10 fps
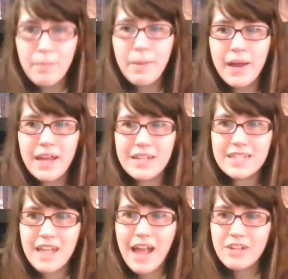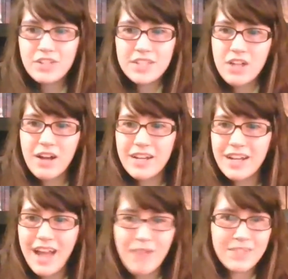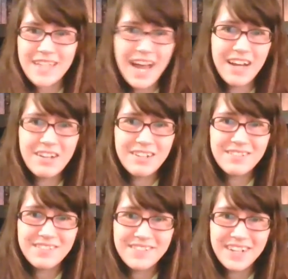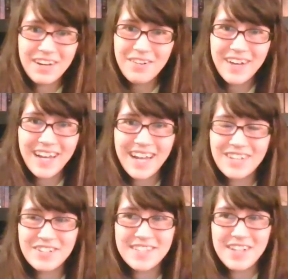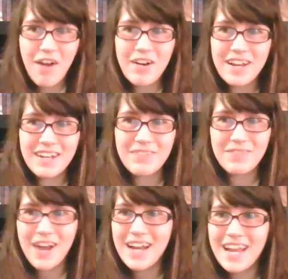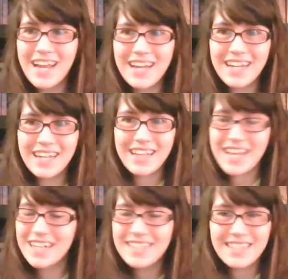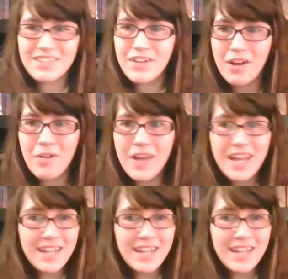But I was tired, you know, and I just started writing things, you know,